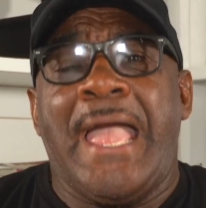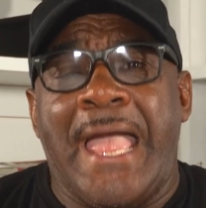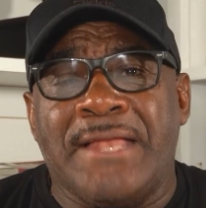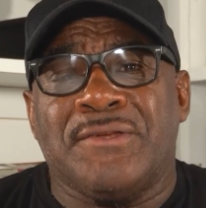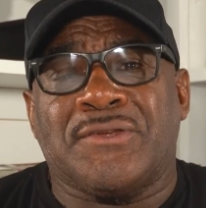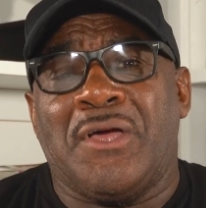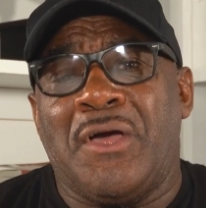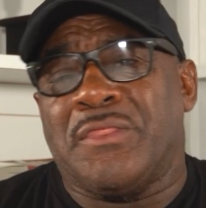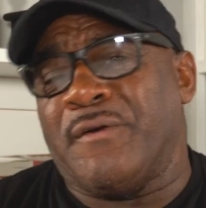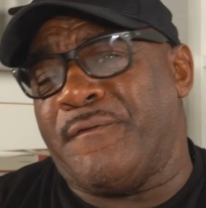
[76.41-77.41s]

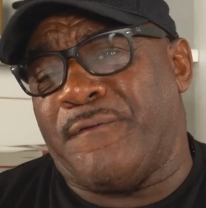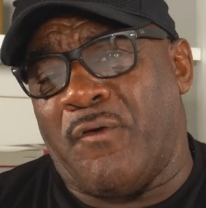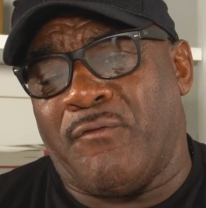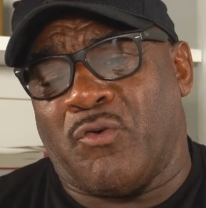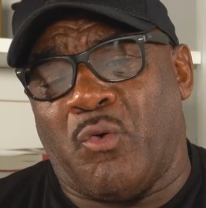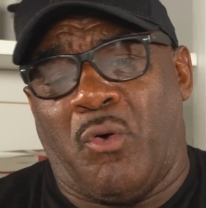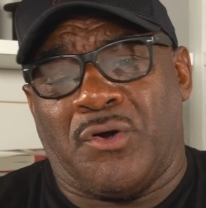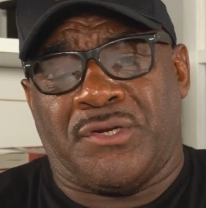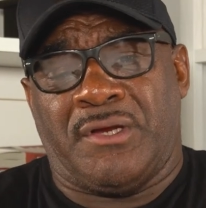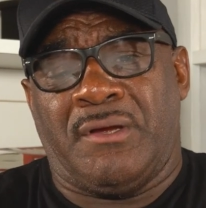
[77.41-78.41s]
enter the fourth
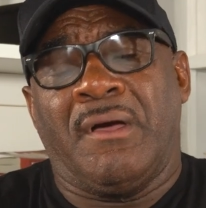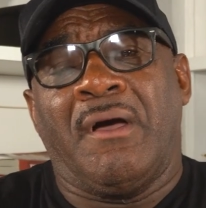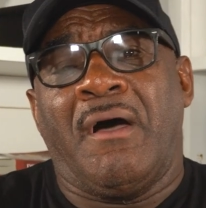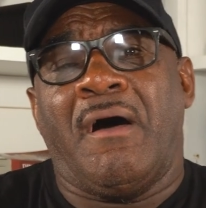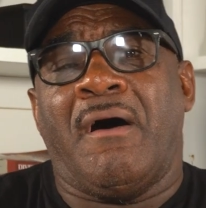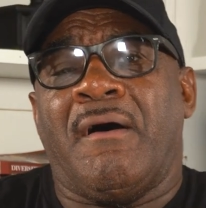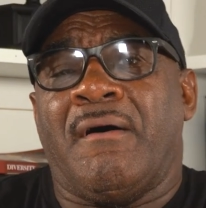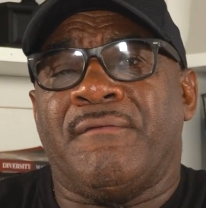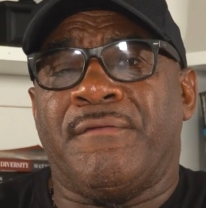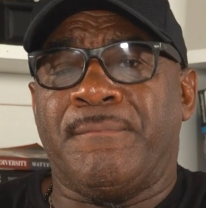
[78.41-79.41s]
quarter
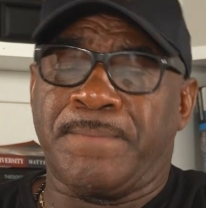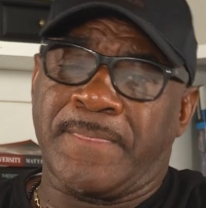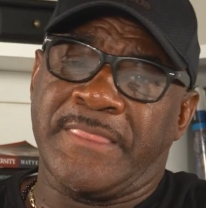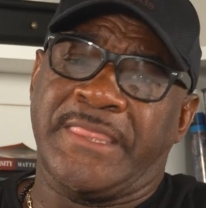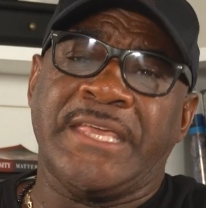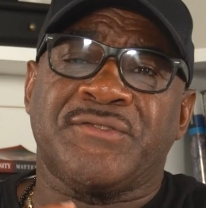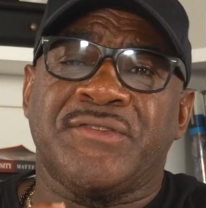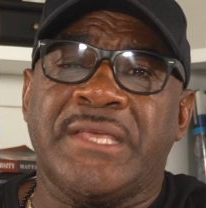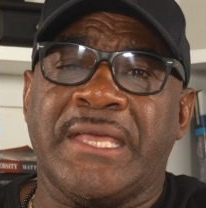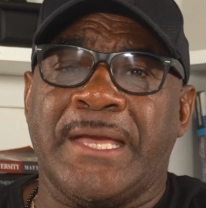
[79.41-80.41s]
of this
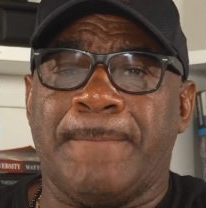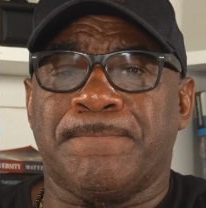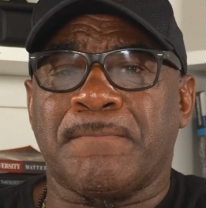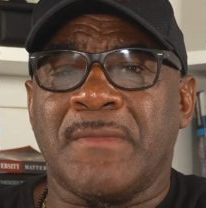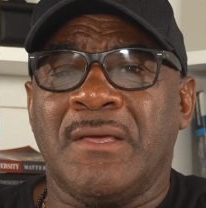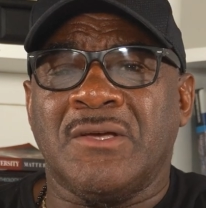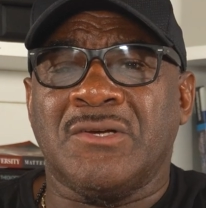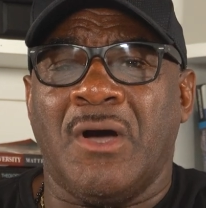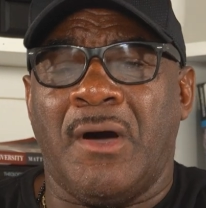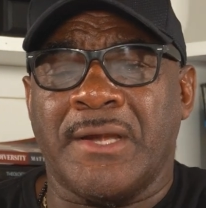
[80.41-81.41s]
year,
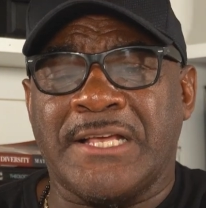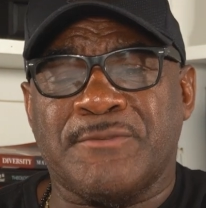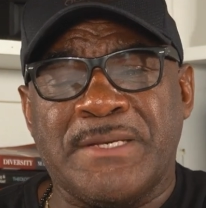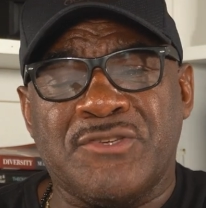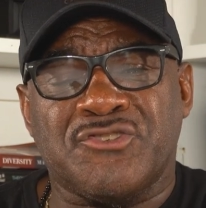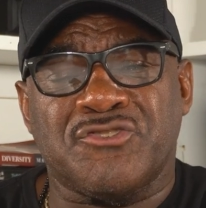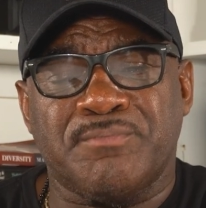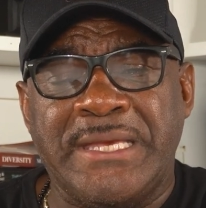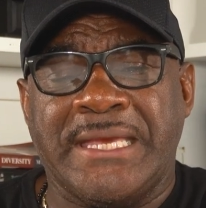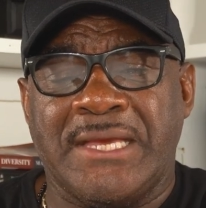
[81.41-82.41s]
God has been
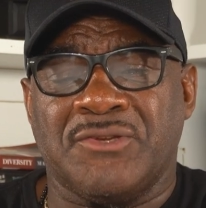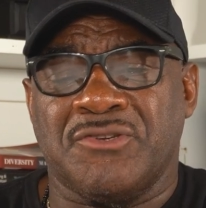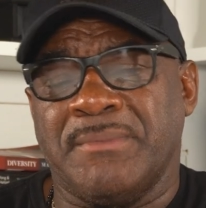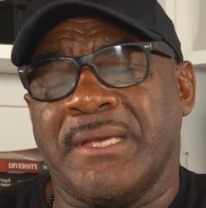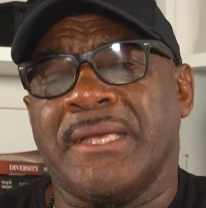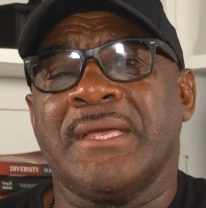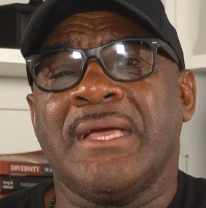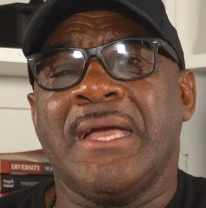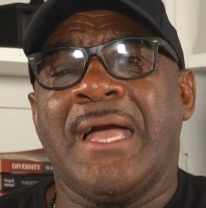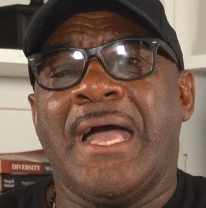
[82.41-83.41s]
speaking to me
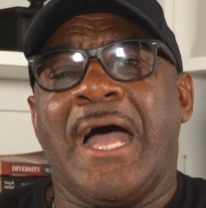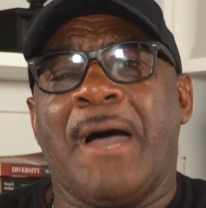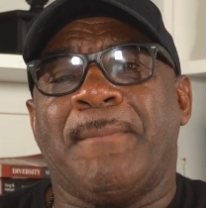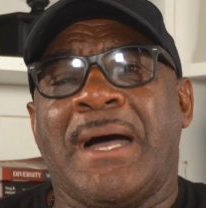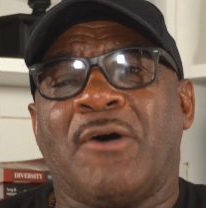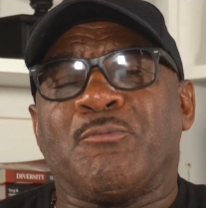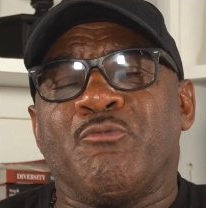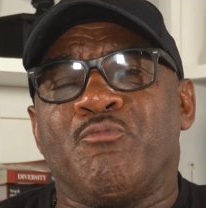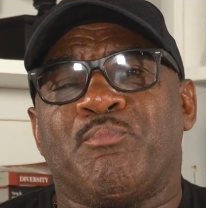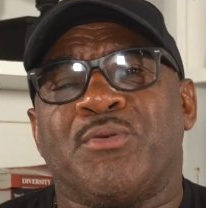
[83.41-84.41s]

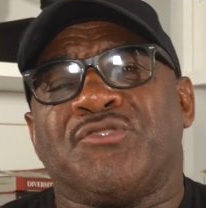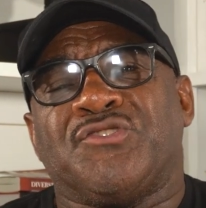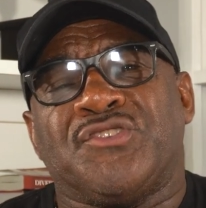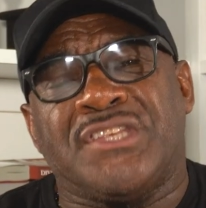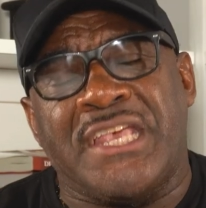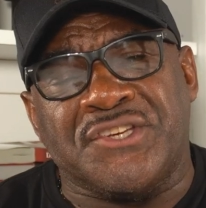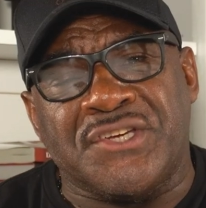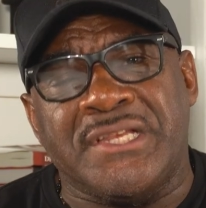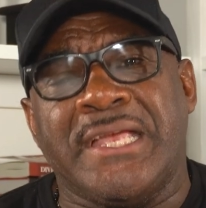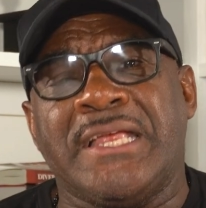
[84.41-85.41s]
about
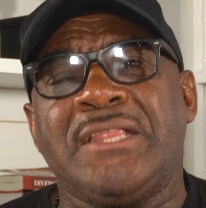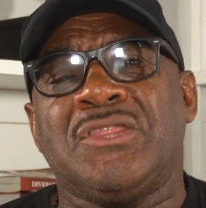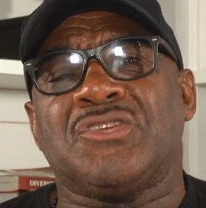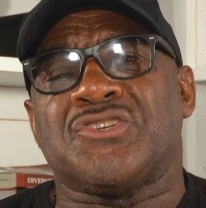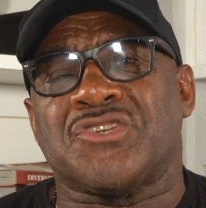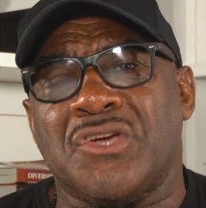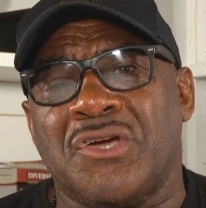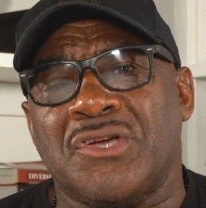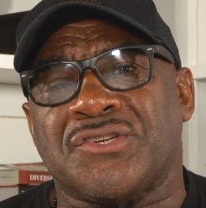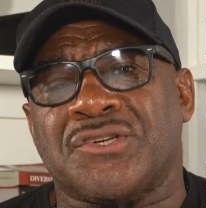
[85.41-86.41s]
positioning the
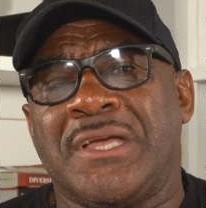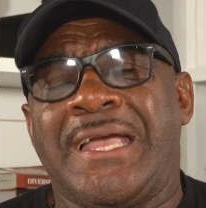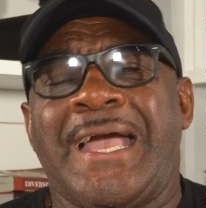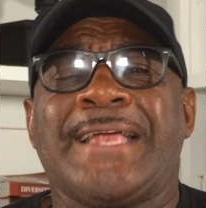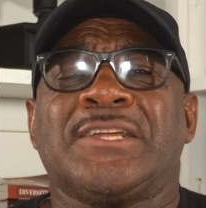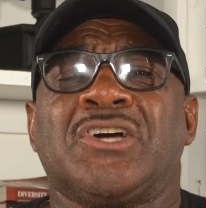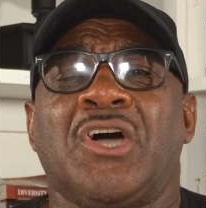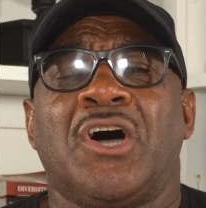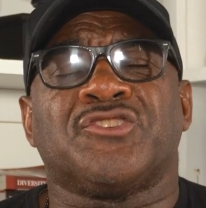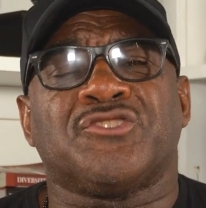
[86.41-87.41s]
church and
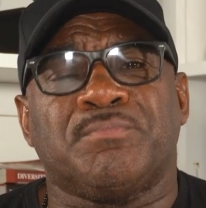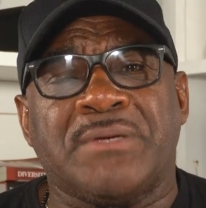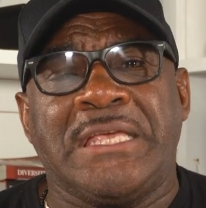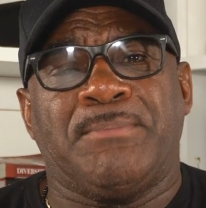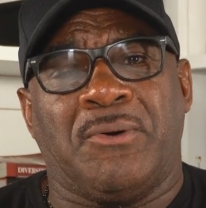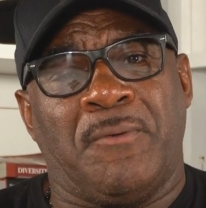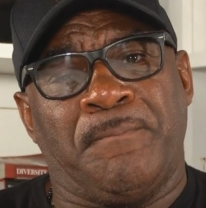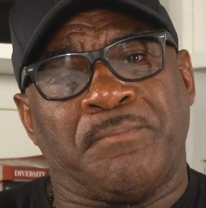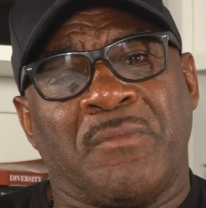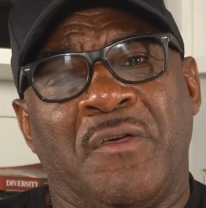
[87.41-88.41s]
God's
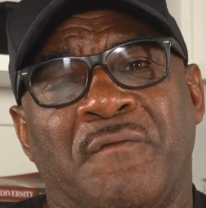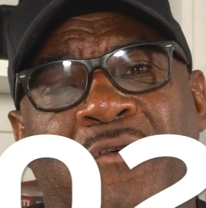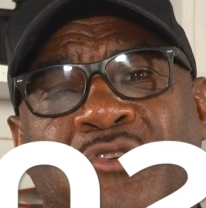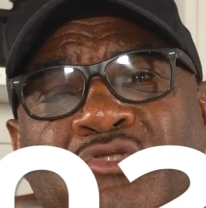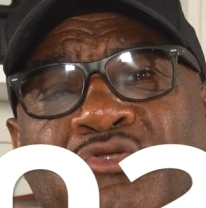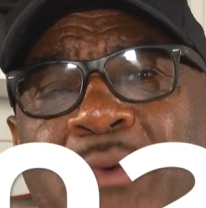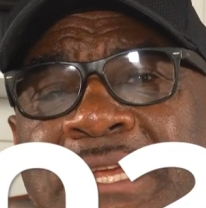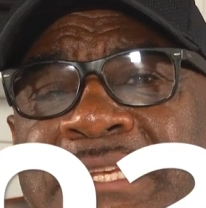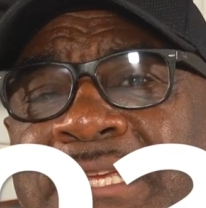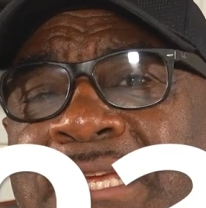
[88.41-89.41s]
people for
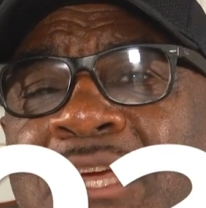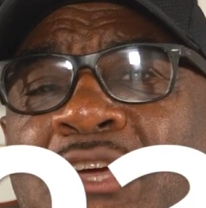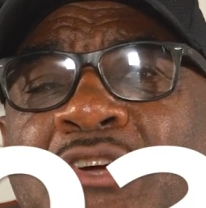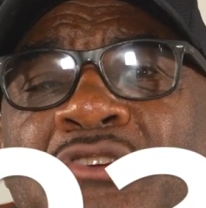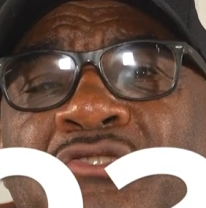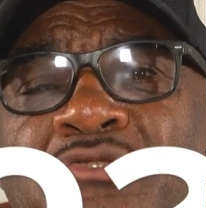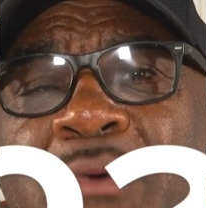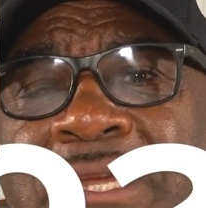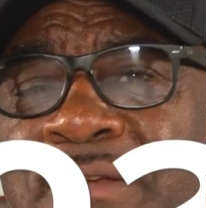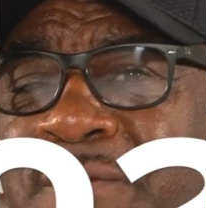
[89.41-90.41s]

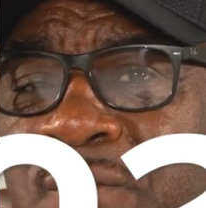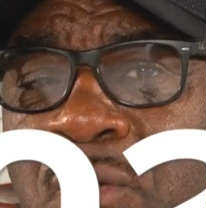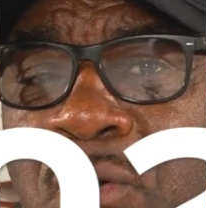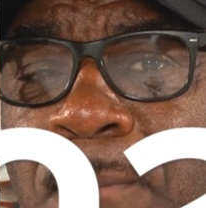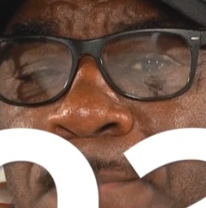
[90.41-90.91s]
2024.